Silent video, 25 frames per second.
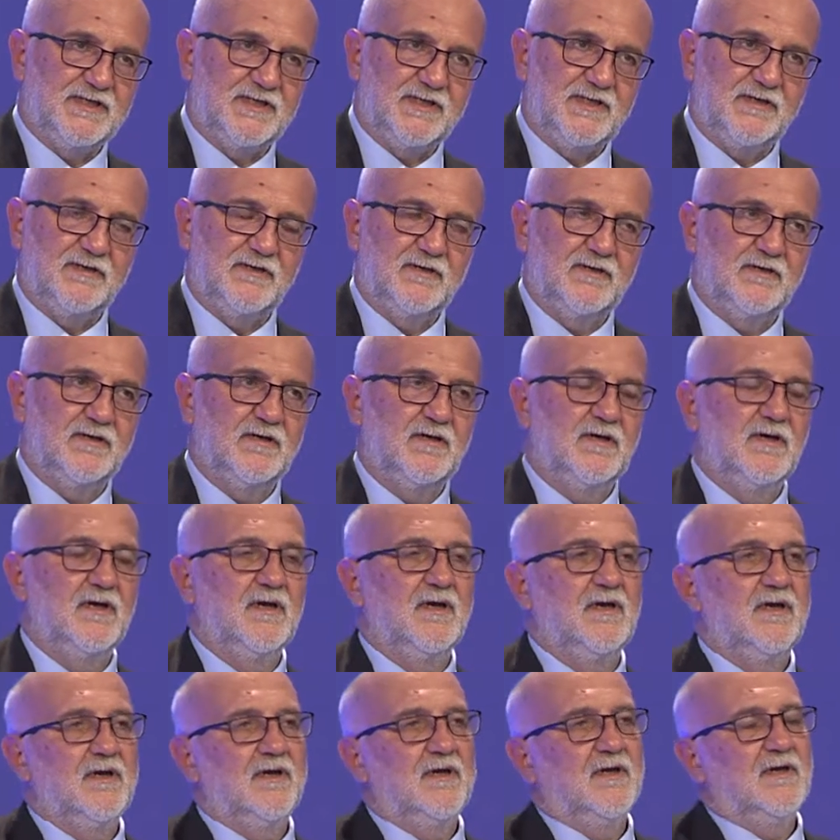But
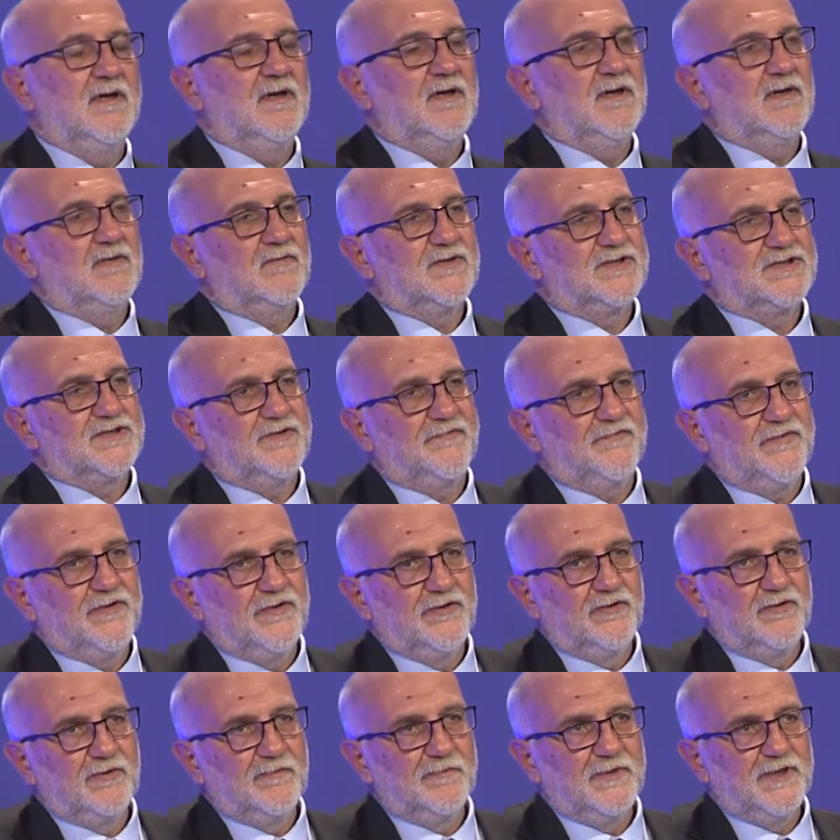our way
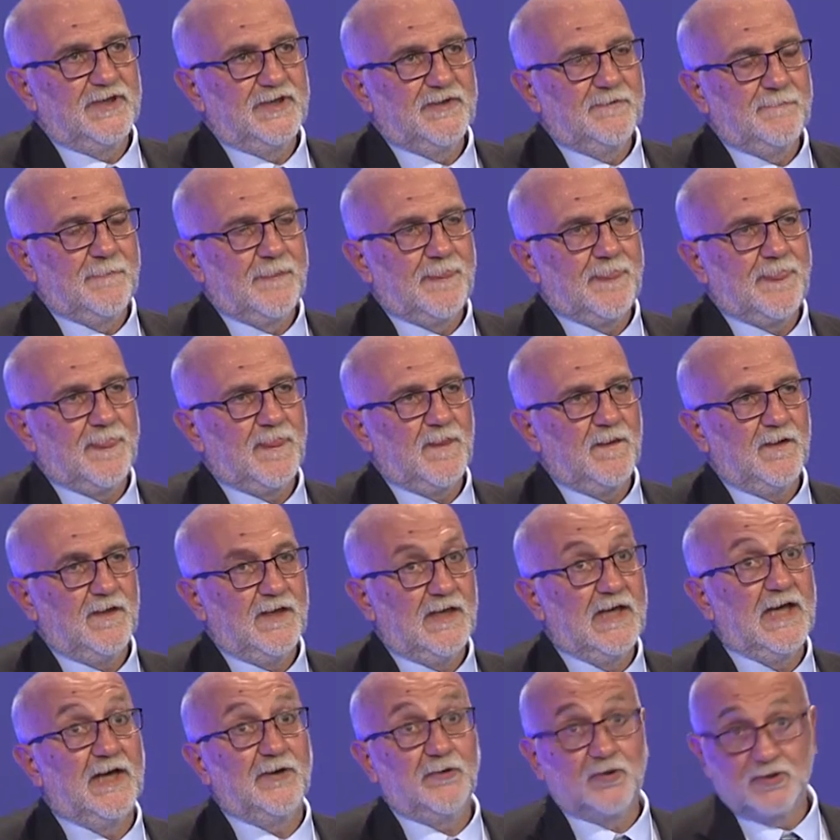of approaching this
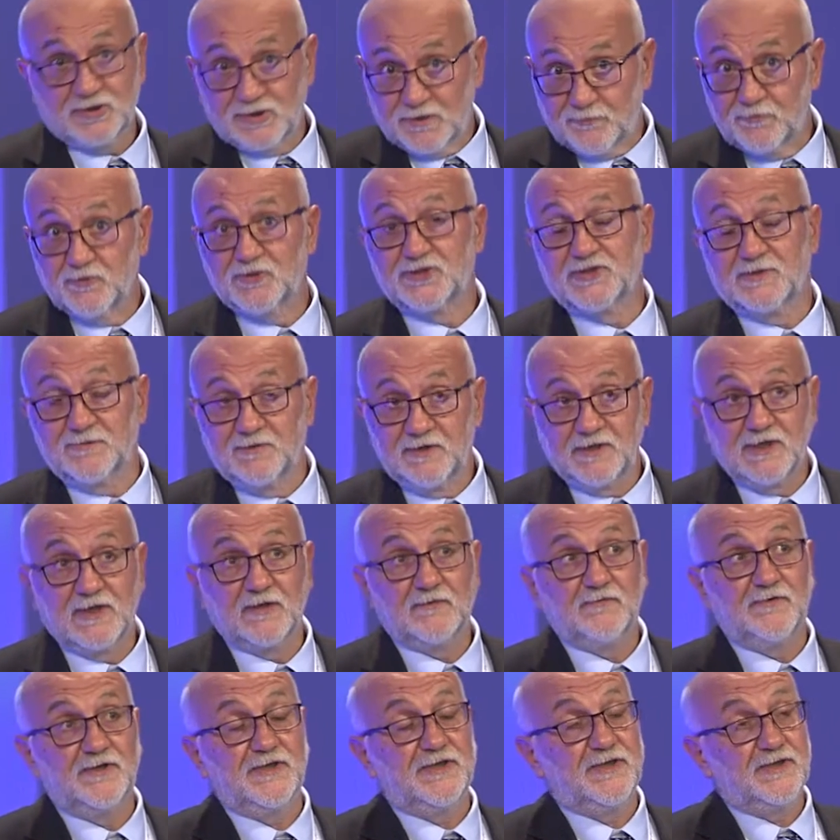phenomena
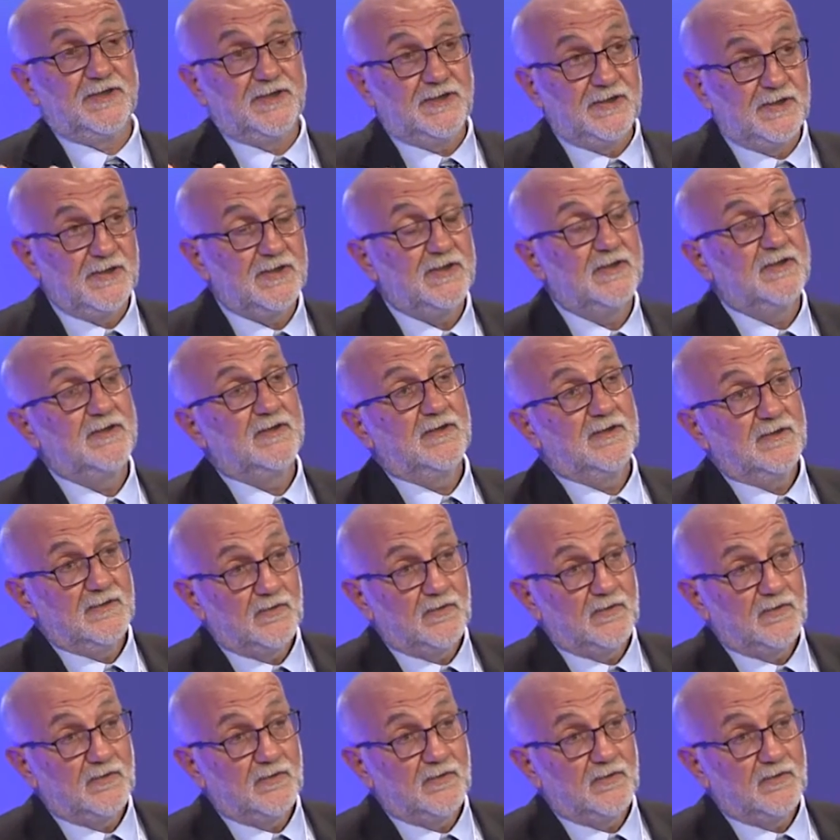and our